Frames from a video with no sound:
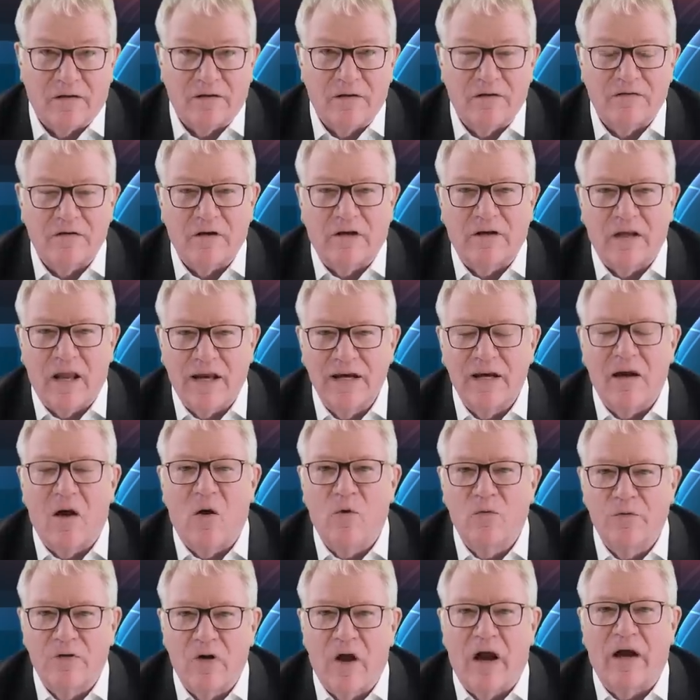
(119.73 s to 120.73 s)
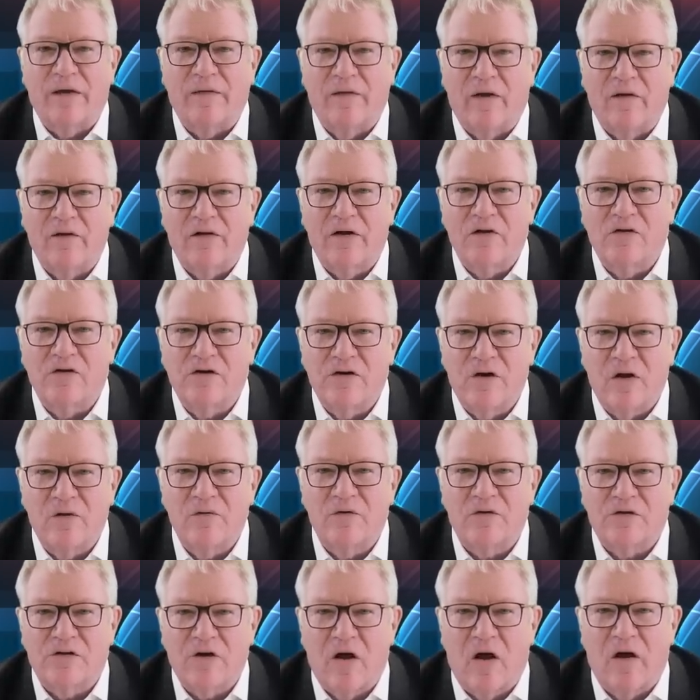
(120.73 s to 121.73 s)
It's a late all night, though, because you
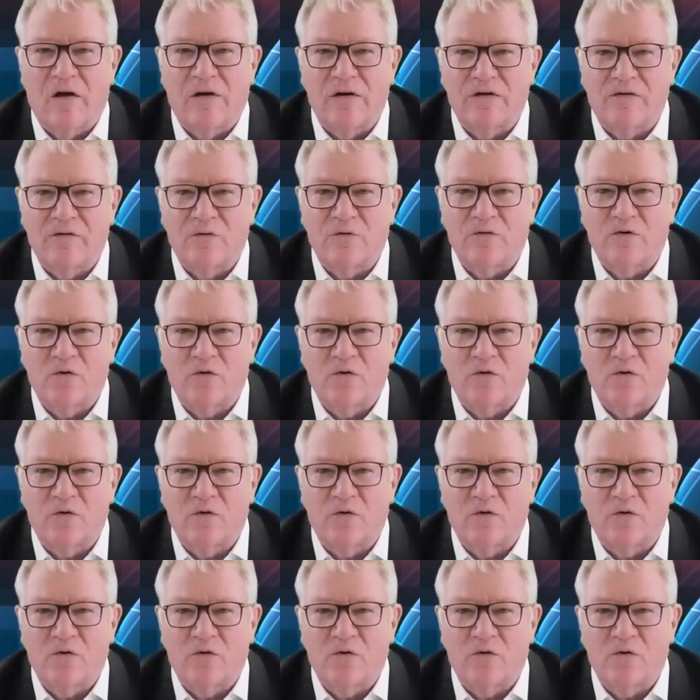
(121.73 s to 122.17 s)
don't start until